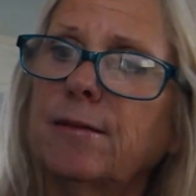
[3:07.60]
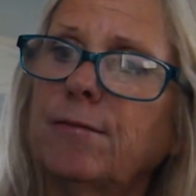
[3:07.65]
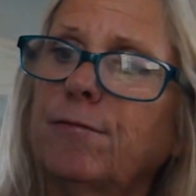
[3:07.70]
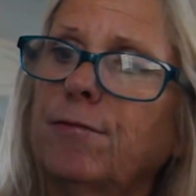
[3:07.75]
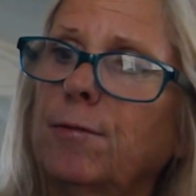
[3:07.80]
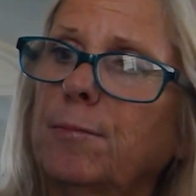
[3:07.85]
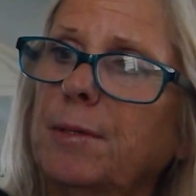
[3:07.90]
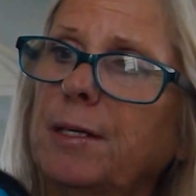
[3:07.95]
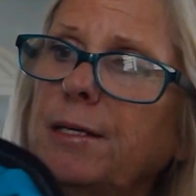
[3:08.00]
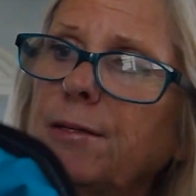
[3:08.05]
it
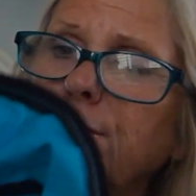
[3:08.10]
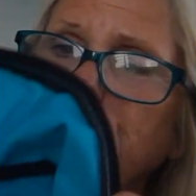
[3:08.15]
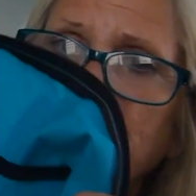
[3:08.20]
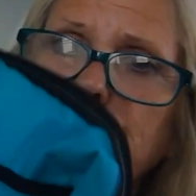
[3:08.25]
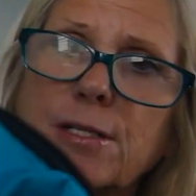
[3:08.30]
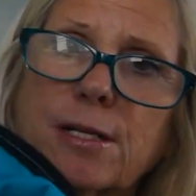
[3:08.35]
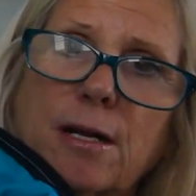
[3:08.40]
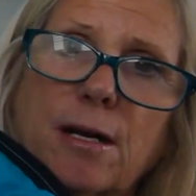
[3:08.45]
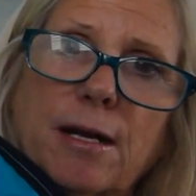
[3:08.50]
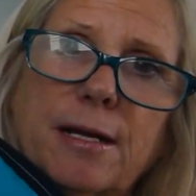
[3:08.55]
from either
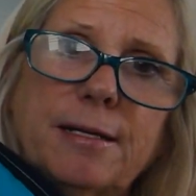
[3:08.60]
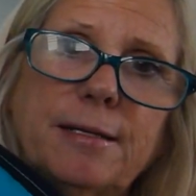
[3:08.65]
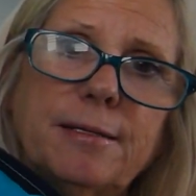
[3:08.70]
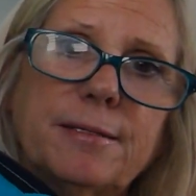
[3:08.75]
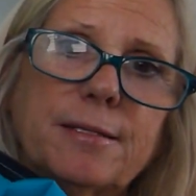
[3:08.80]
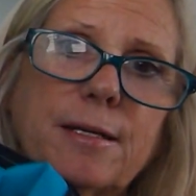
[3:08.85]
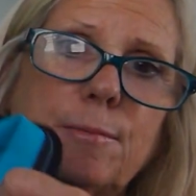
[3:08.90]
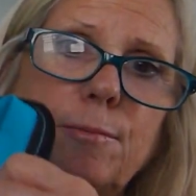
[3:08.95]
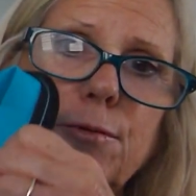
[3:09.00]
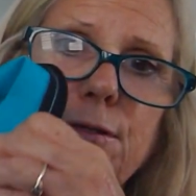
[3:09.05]
side,
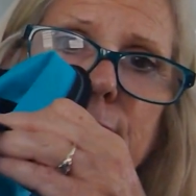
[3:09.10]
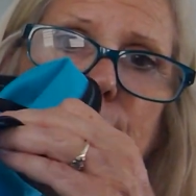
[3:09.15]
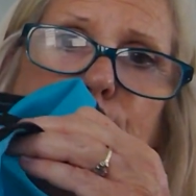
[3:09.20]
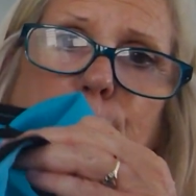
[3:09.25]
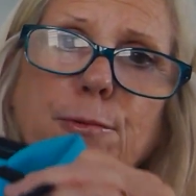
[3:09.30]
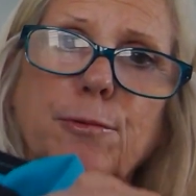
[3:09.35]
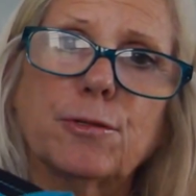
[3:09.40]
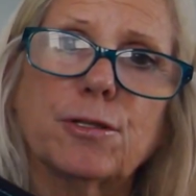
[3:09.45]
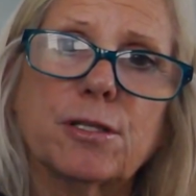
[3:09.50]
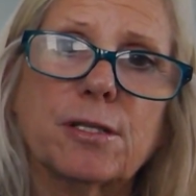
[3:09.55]
double
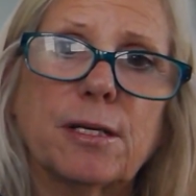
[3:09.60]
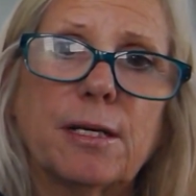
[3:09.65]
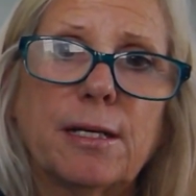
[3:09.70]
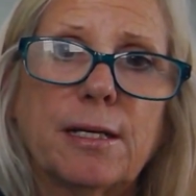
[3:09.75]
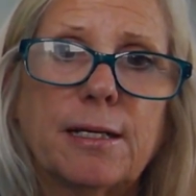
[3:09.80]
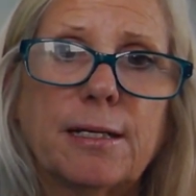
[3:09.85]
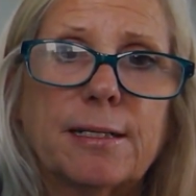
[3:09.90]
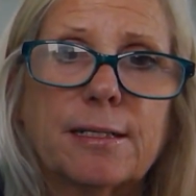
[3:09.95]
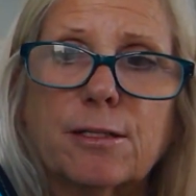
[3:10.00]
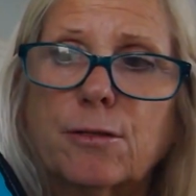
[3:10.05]
zippers.
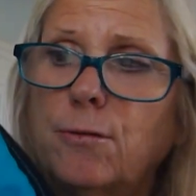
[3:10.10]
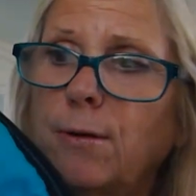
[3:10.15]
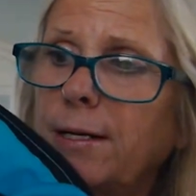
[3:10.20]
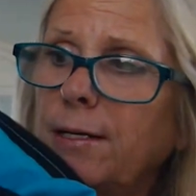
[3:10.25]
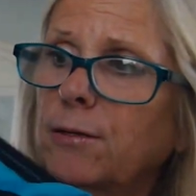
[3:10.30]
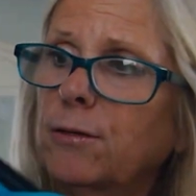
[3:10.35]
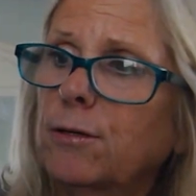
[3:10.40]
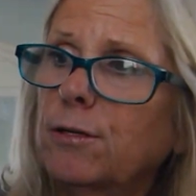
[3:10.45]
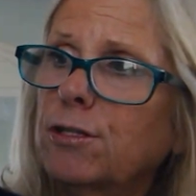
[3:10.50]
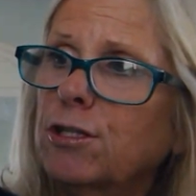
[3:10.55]
It's
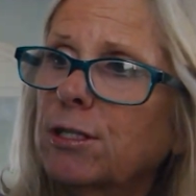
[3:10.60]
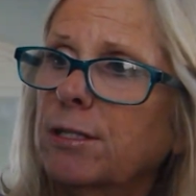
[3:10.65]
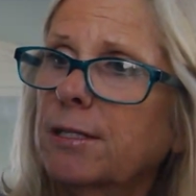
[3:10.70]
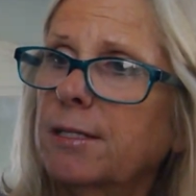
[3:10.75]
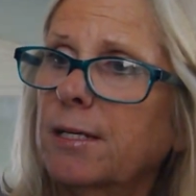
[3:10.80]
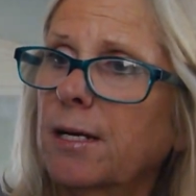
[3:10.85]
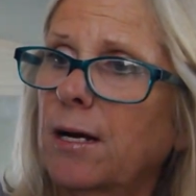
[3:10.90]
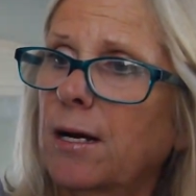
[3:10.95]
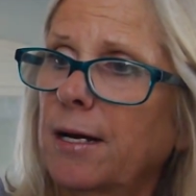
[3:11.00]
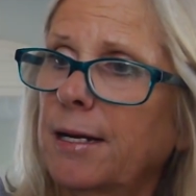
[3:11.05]
quite large
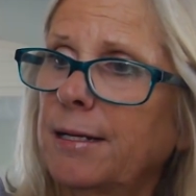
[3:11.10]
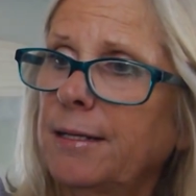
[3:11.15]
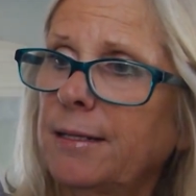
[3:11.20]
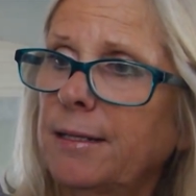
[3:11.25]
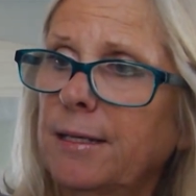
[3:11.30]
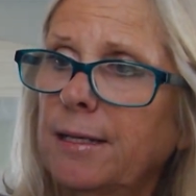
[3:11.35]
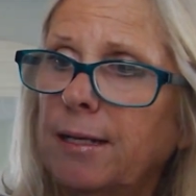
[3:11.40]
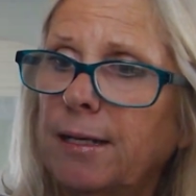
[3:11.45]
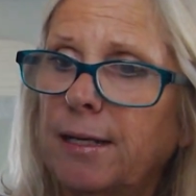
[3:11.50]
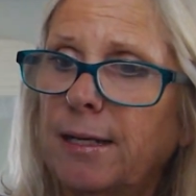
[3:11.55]
inside.
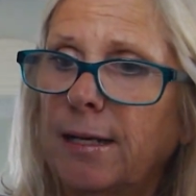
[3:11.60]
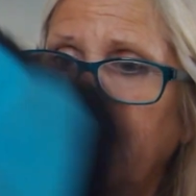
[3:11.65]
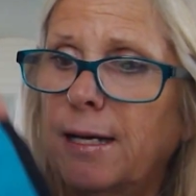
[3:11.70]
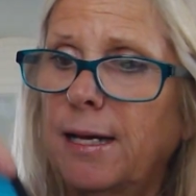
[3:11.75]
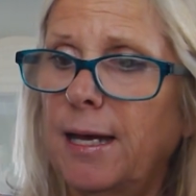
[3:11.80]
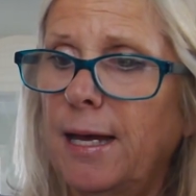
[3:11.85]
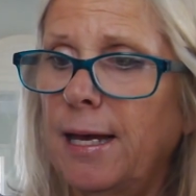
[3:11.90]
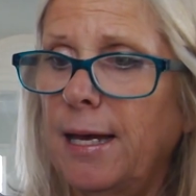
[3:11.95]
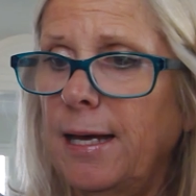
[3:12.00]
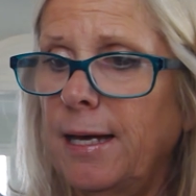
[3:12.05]

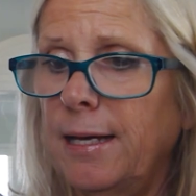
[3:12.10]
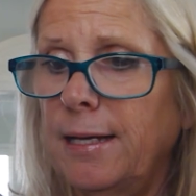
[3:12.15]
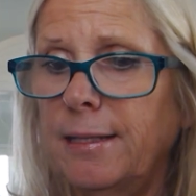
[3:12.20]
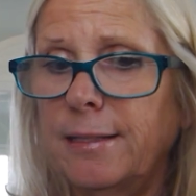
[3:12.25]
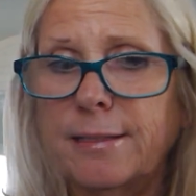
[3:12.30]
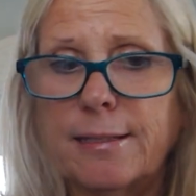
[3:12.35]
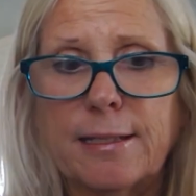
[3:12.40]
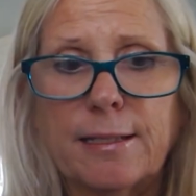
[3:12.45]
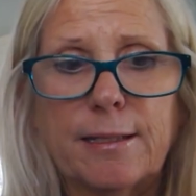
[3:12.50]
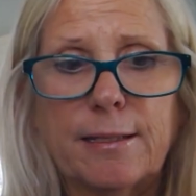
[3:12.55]

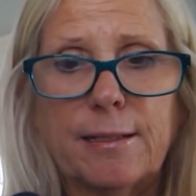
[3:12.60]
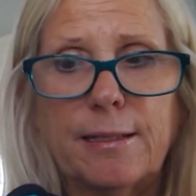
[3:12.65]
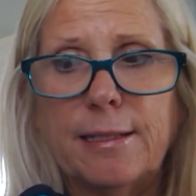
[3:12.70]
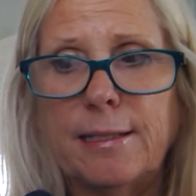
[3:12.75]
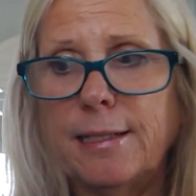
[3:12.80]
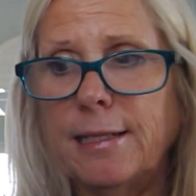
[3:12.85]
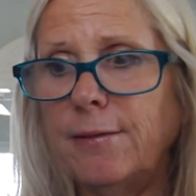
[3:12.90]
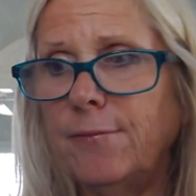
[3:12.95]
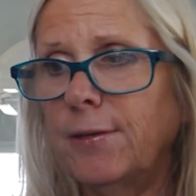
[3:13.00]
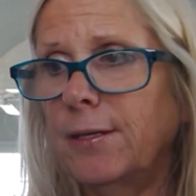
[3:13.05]
And it
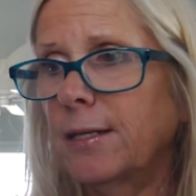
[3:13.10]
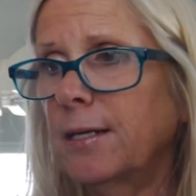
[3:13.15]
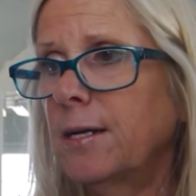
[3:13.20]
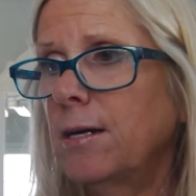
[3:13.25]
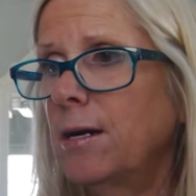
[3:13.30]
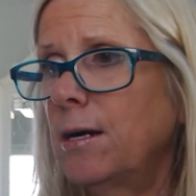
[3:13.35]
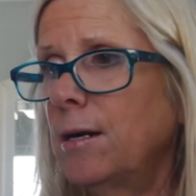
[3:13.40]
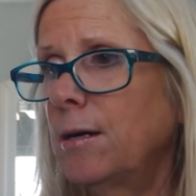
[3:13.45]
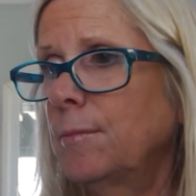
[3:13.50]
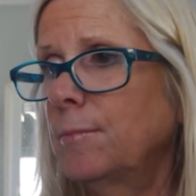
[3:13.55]
even
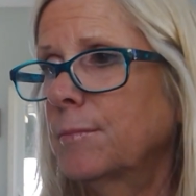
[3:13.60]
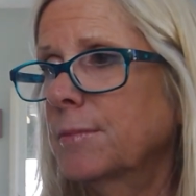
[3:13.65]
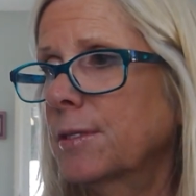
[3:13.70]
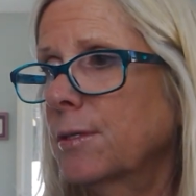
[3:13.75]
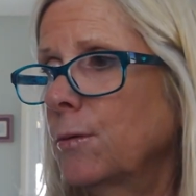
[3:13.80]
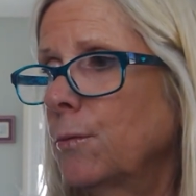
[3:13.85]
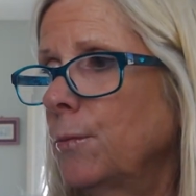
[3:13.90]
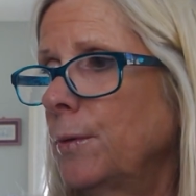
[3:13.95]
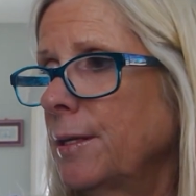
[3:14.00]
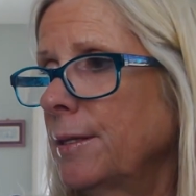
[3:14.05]
comes
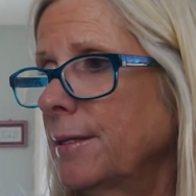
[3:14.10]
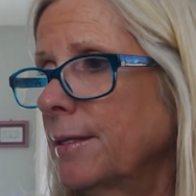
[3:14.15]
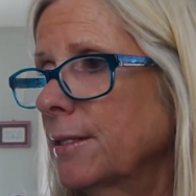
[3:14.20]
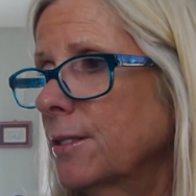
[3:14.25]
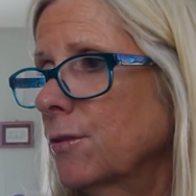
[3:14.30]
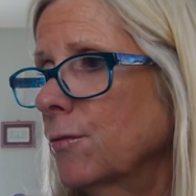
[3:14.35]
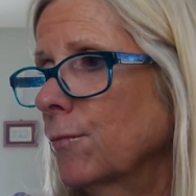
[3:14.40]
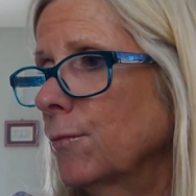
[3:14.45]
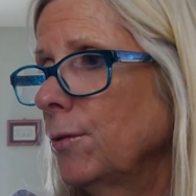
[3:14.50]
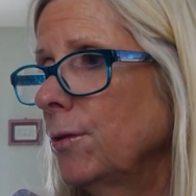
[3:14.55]
with
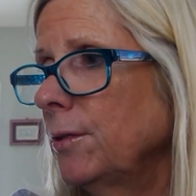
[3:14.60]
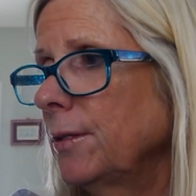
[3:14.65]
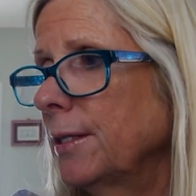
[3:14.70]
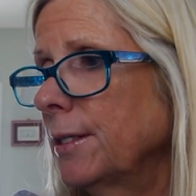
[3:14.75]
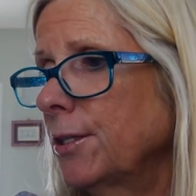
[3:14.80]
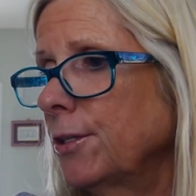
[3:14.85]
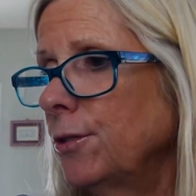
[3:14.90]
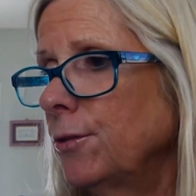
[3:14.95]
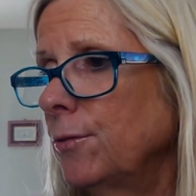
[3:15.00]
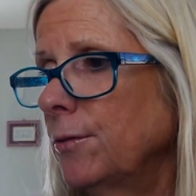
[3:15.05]
this really
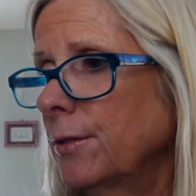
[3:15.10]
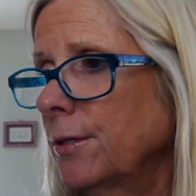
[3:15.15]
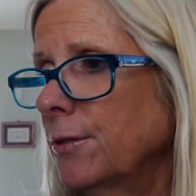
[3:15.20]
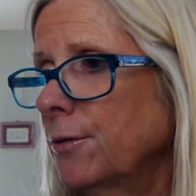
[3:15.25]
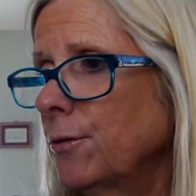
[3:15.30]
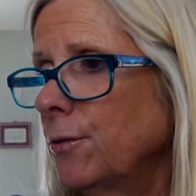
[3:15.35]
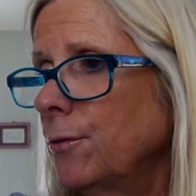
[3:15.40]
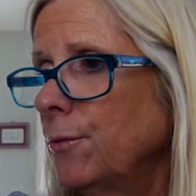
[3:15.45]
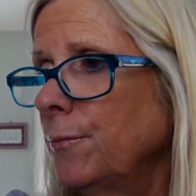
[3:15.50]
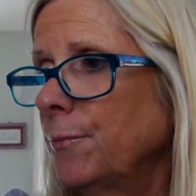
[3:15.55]
cute
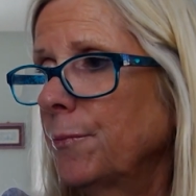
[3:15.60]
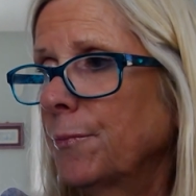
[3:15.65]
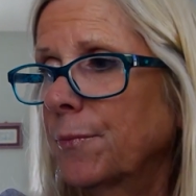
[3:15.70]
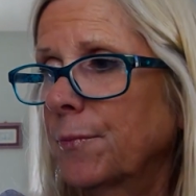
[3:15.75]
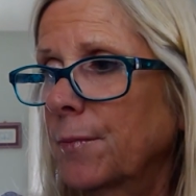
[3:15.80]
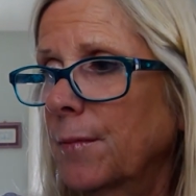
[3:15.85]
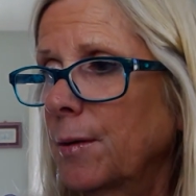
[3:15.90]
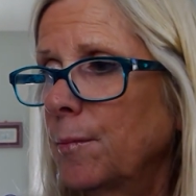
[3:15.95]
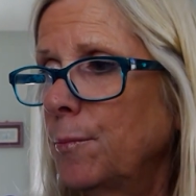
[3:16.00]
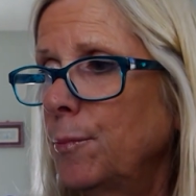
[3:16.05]
little
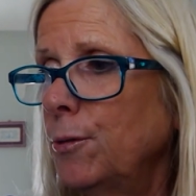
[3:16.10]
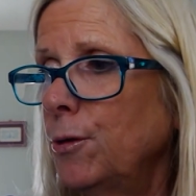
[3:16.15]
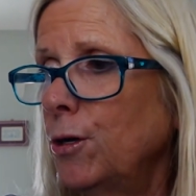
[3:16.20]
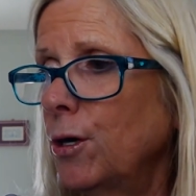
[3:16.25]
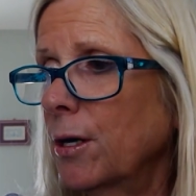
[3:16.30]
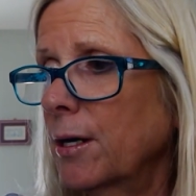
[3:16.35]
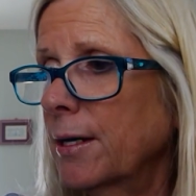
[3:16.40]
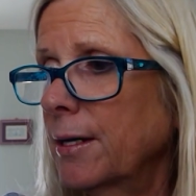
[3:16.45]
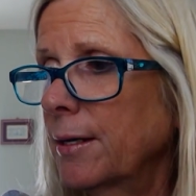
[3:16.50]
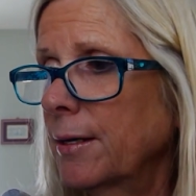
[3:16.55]

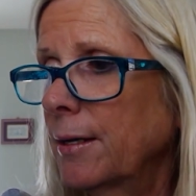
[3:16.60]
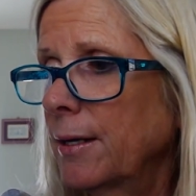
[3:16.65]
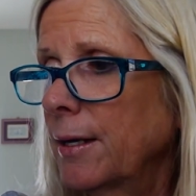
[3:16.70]
book